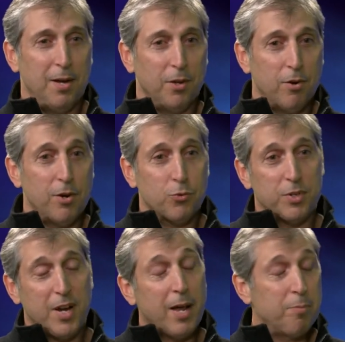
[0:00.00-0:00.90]
The curse
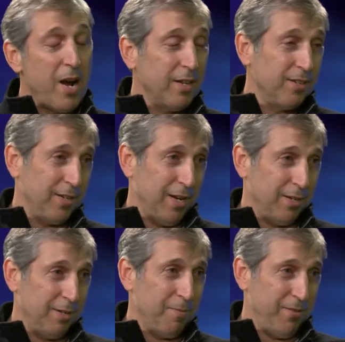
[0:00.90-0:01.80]
was I had to practice
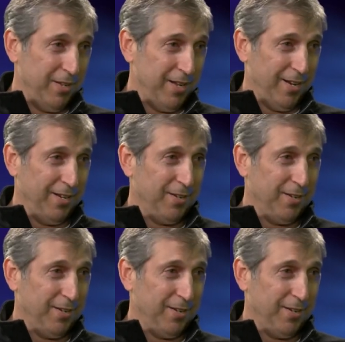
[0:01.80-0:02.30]
against them every day.